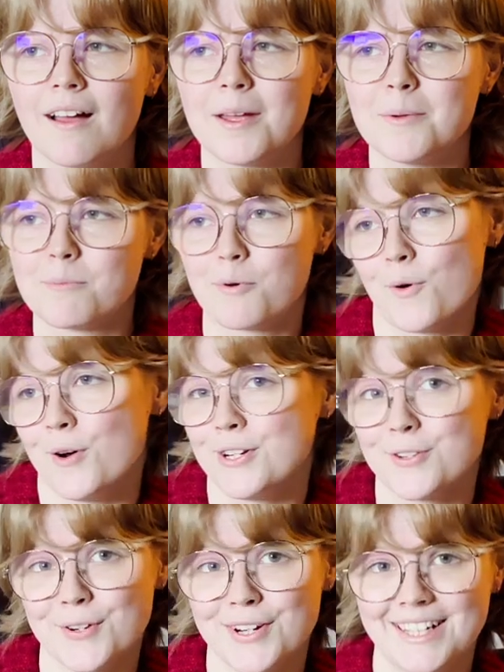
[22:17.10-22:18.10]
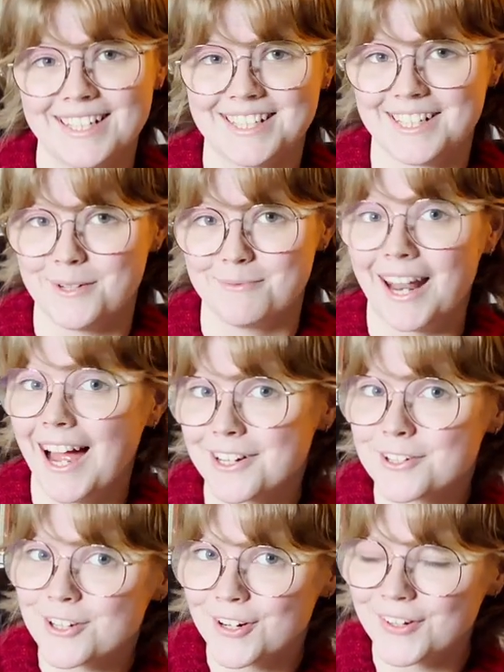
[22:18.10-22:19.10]
embroidery, some
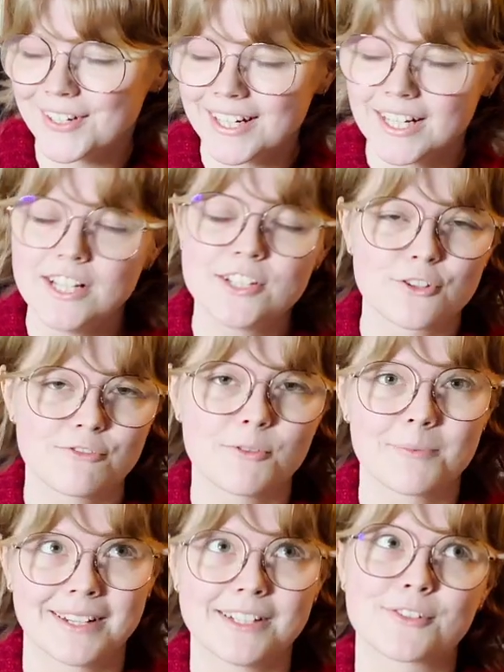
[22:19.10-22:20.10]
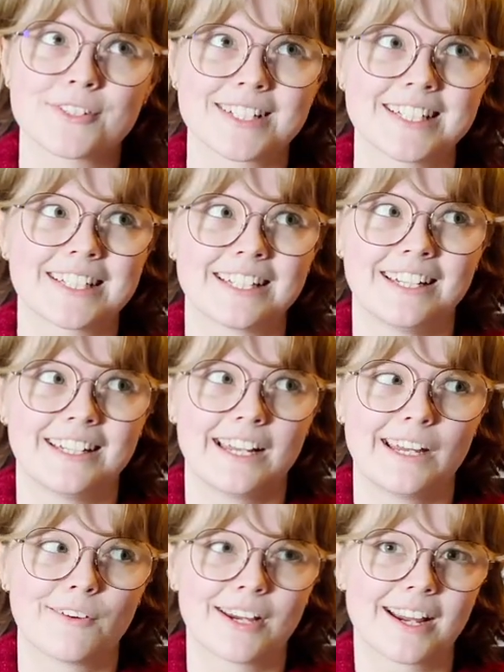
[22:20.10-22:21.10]
latch hook. So if you'd be interested in
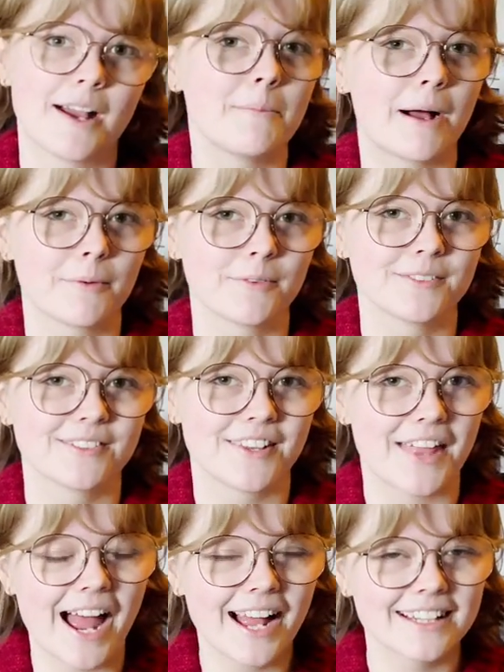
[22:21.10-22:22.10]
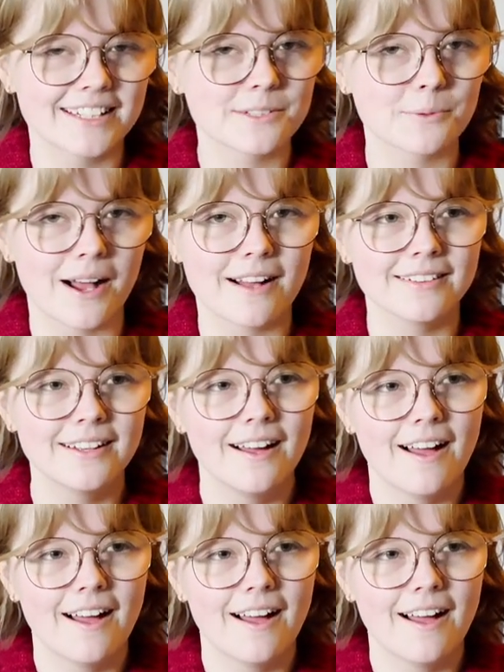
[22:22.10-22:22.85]
hearing about that as well,